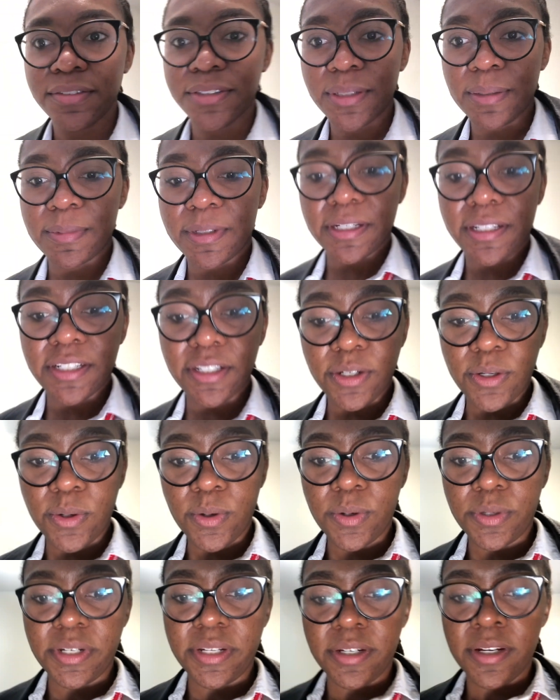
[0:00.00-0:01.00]
so I'm gonna
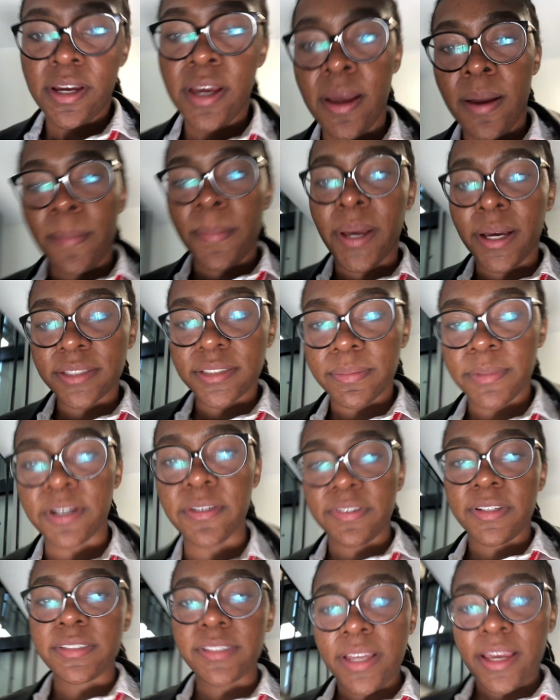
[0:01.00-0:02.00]
go back to my office